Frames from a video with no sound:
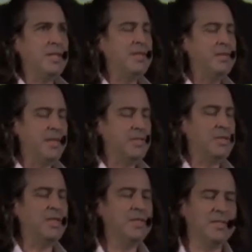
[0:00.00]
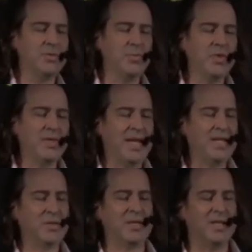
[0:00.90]
And, and so here's the real
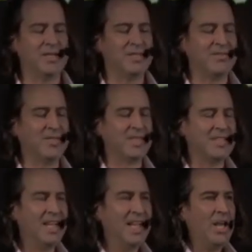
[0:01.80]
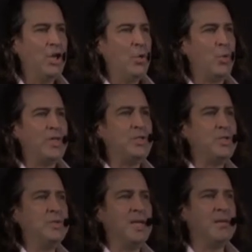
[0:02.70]
catch with loss aversion. We
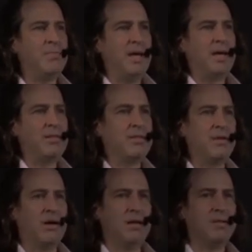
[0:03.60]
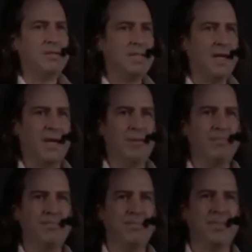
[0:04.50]
do that math all the
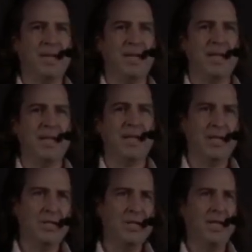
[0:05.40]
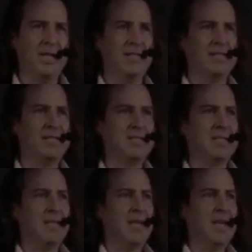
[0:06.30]
time in our
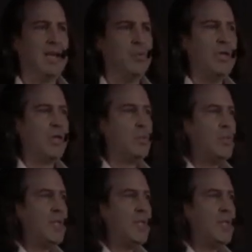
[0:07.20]
heads, and we are